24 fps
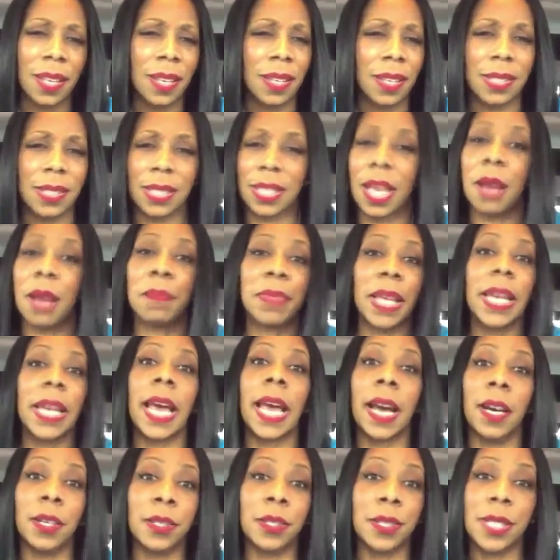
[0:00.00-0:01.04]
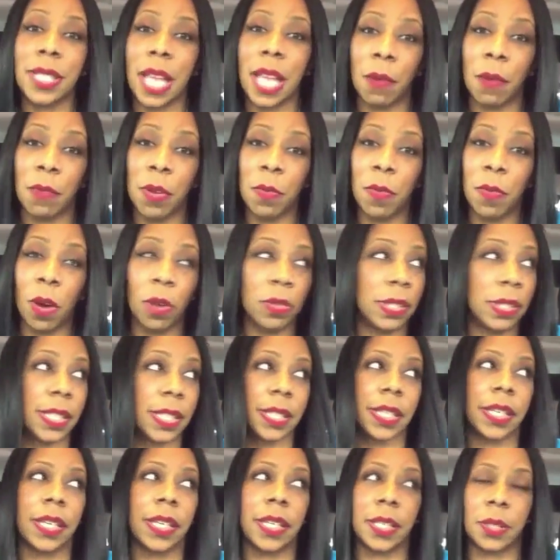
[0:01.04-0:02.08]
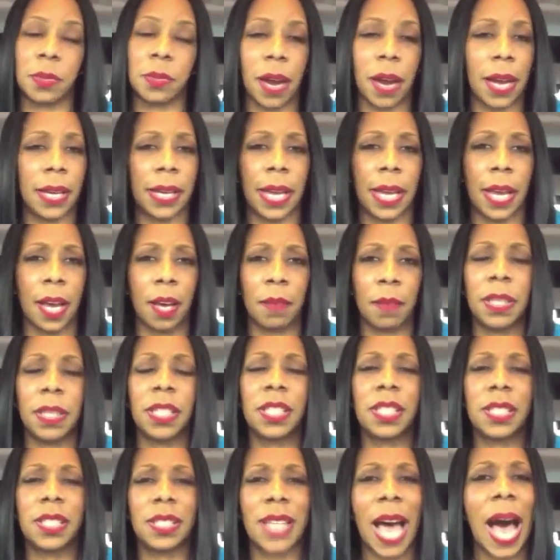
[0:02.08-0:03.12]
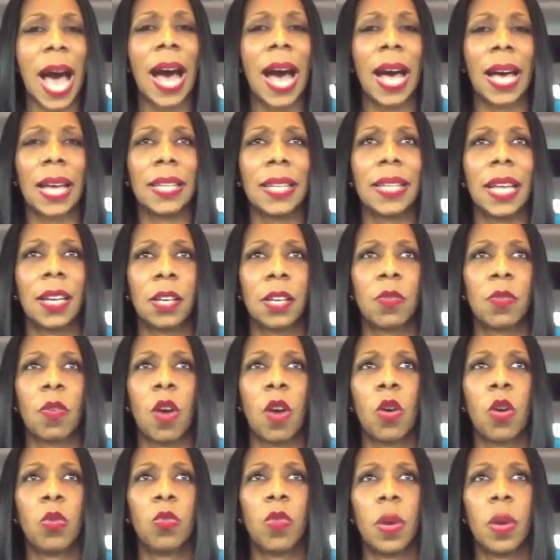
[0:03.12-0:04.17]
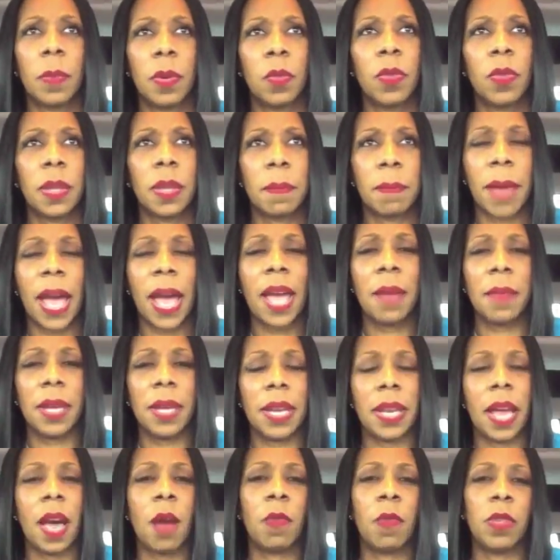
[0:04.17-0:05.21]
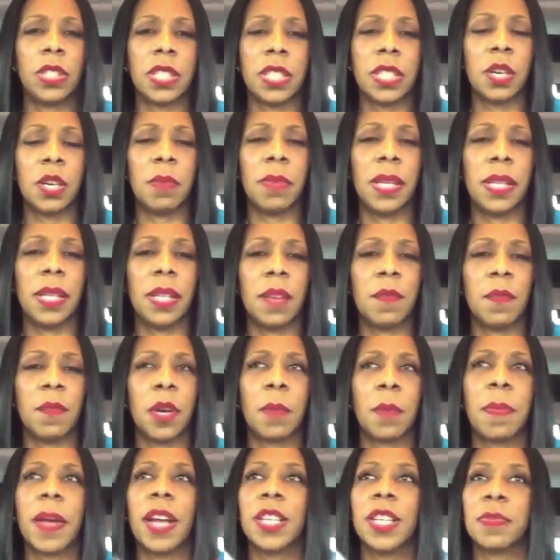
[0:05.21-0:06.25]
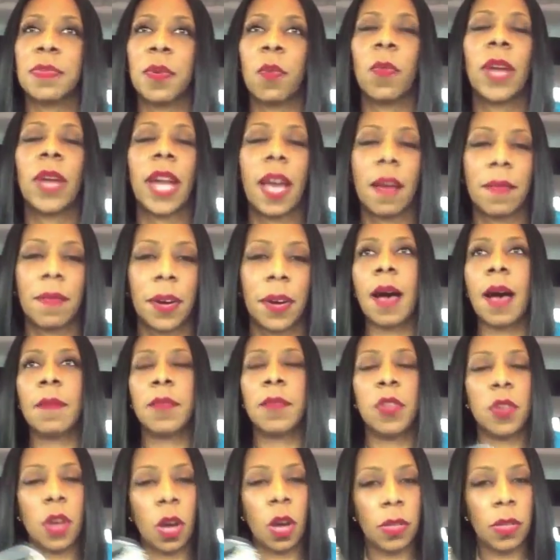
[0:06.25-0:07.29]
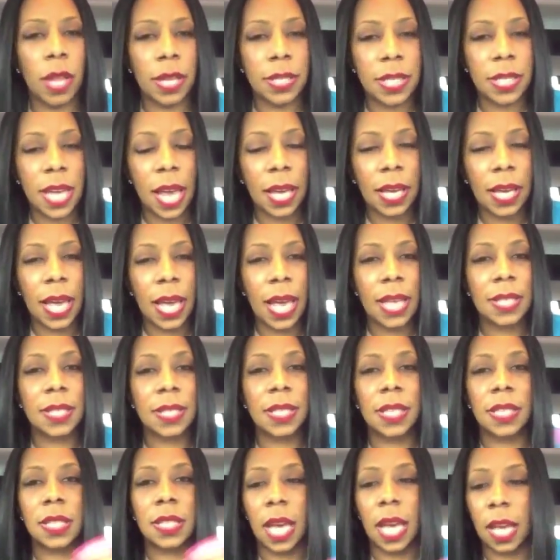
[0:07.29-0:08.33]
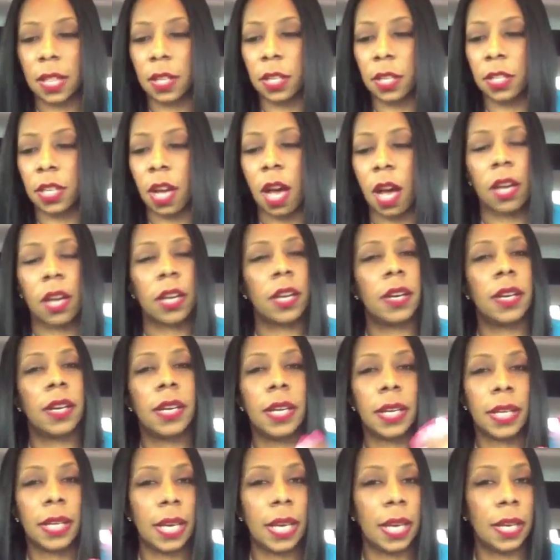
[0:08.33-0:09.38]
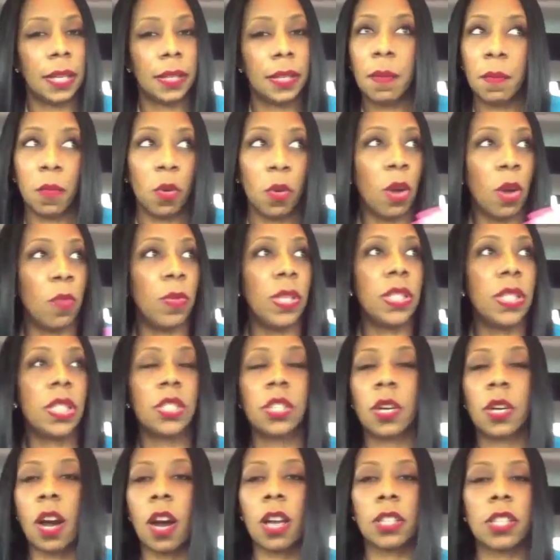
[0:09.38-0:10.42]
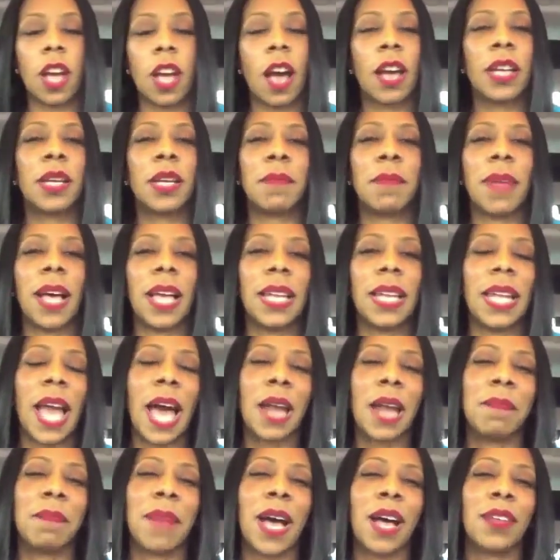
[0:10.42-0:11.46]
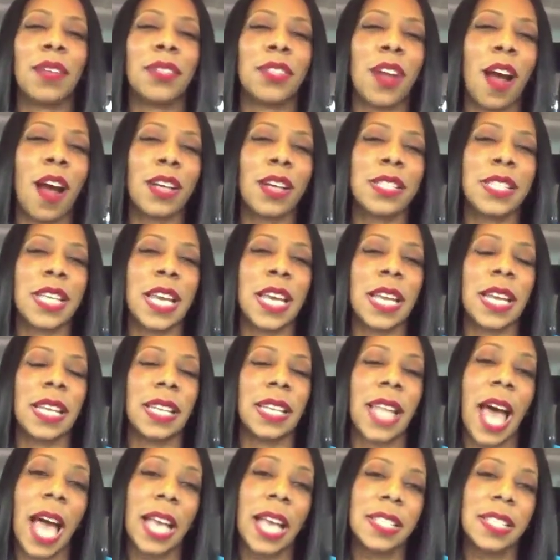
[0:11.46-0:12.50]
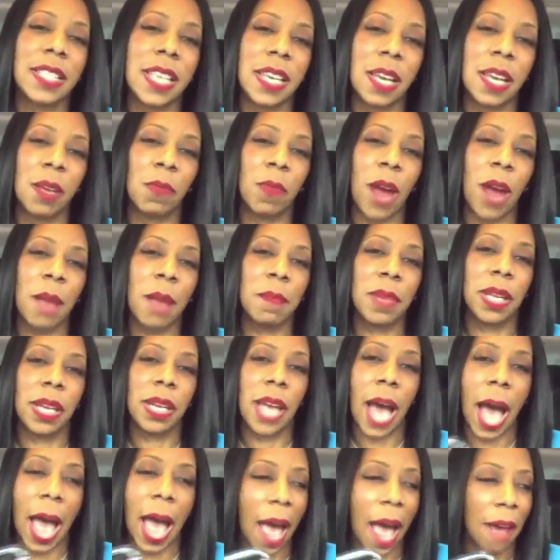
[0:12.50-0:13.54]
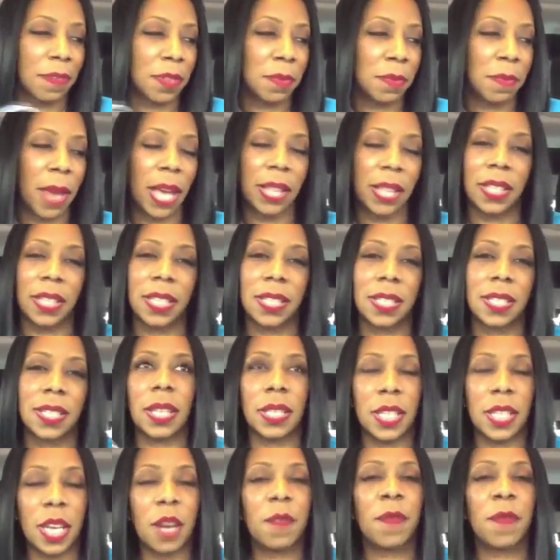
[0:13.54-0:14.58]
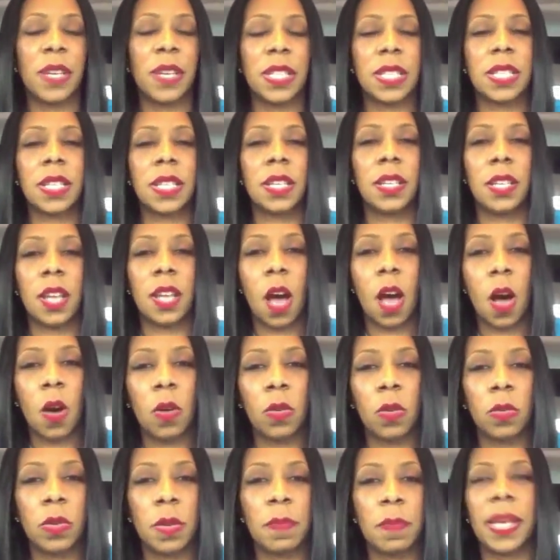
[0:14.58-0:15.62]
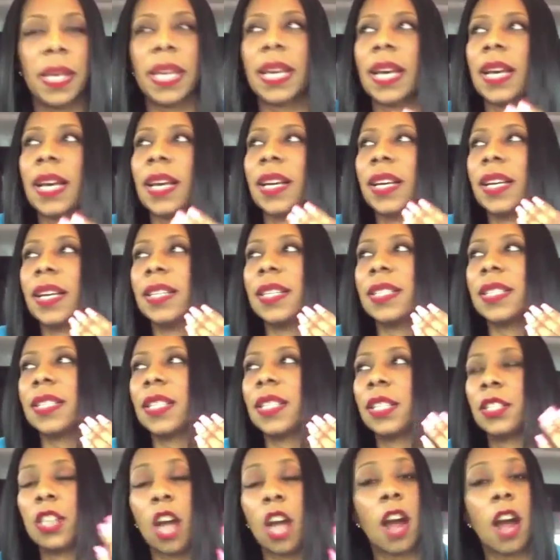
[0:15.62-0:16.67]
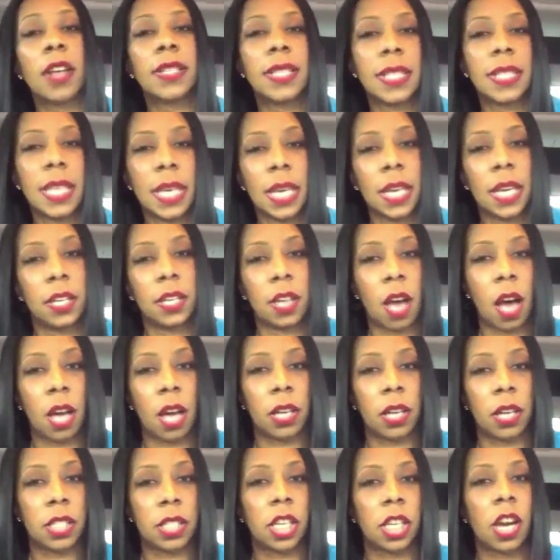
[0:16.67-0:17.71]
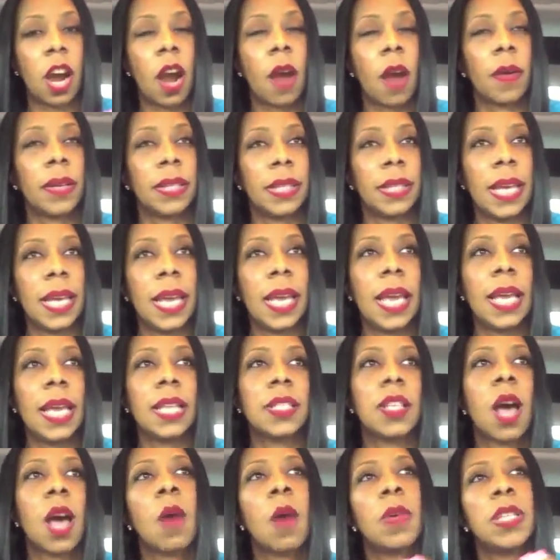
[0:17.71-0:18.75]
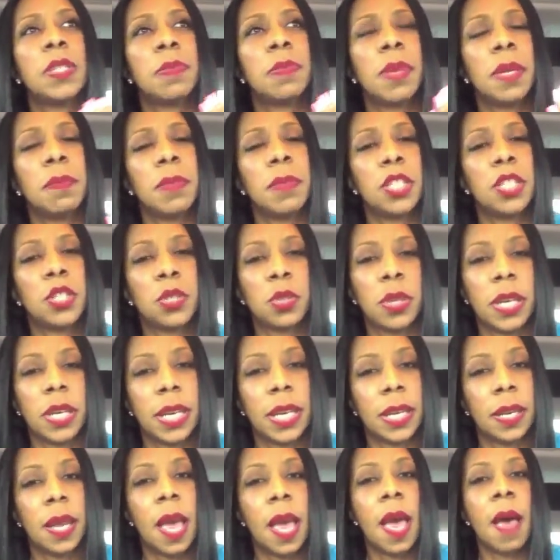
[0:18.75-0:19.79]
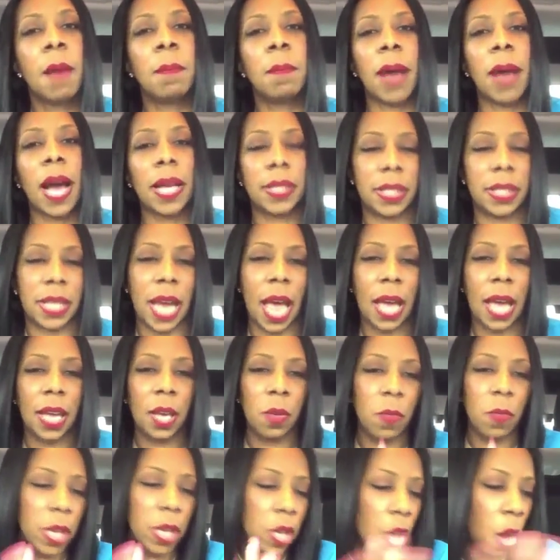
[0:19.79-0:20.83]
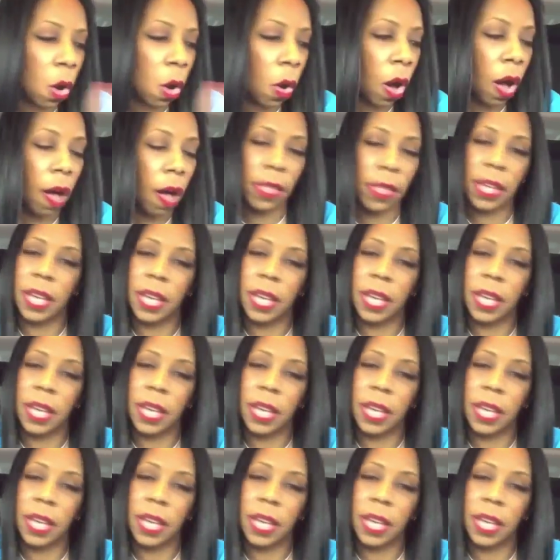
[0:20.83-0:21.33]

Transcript: something else that we won't discuss right now, but it's odd that a grown woman with a baby now would still be living with her parents, but whatever. You know that Jackie has this other daughter. Again, boy, we sure are talking a lot about dark skin and light skin, right? But I have to make this difference known because the dark skinned daughter, Takari Lee, has always been mistreated by Jackie. We know all the